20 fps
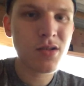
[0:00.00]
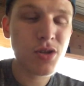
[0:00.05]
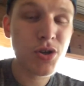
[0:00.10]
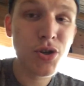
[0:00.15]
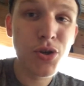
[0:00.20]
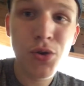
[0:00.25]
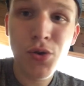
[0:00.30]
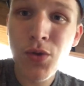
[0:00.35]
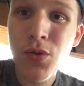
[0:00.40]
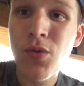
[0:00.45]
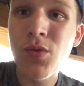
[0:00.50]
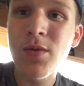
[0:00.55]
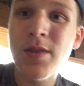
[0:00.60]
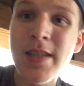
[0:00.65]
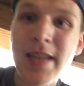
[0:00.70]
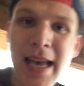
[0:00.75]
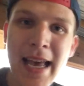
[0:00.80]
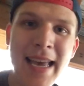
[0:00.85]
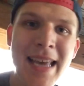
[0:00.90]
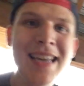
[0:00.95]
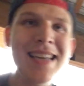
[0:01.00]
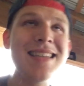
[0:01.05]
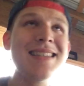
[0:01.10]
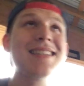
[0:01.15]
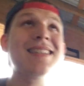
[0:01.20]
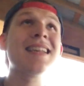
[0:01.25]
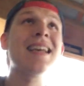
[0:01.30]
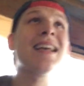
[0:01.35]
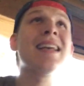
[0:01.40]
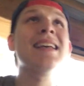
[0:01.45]
two
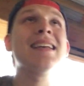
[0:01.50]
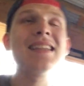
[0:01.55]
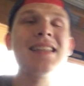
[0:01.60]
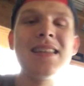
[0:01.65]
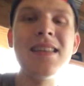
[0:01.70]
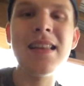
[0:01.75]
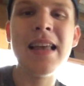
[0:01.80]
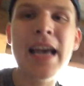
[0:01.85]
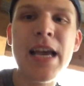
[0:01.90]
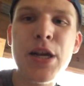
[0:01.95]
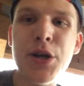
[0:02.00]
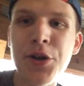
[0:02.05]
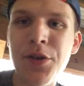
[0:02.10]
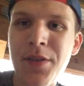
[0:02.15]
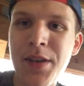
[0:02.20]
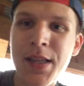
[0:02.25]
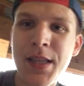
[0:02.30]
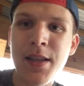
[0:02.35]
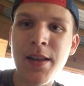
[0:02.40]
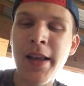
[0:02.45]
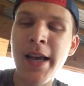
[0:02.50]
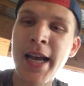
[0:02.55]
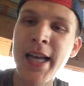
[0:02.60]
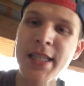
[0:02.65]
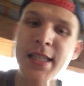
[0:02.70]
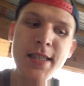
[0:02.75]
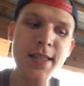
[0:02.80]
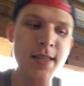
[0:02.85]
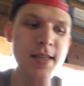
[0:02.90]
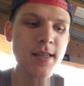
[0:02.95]
days later than the
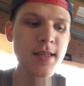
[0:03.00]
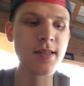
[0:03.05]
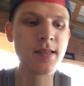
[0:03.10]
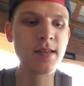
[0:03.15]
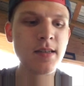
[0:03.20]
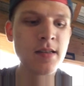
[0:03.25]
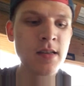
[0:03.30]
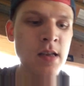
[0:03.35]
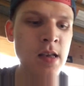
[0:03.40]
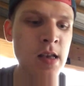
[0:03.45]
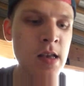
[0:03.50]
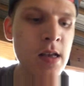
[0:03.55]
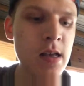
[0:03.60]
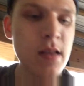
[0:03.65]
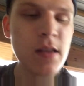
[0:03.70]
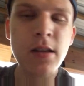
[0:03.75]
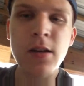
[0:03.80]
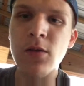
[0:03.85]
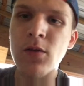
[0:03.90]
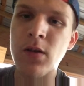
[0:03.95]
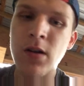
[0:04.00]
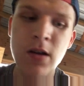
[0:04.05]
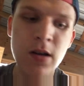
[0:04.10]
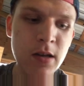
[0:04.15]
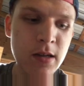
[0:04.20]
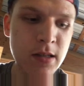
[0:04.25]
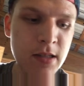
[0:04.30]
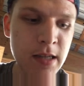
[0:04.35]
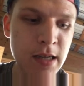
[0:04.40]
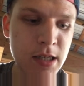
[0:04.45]
last little
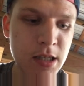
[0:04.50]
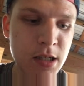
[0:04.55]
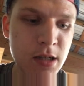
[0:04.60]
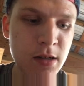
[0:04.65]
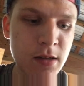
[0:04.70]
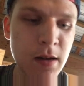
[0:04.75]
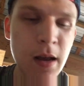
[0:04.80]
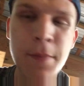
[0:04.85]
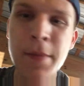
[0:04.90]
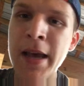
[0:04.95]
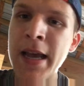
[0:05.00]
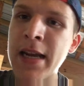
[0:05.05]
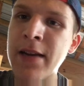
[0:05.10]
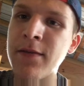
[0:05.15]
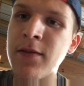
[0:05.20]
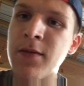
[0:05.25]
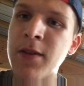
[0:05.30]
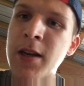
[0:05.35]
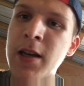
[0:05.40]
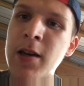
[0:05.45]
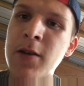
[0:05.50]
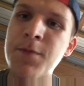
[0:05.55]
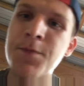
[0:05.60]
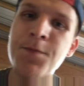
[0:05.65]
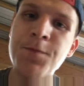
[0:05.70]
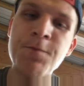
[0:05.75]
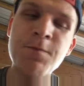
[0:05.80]
uh, section I made of the video.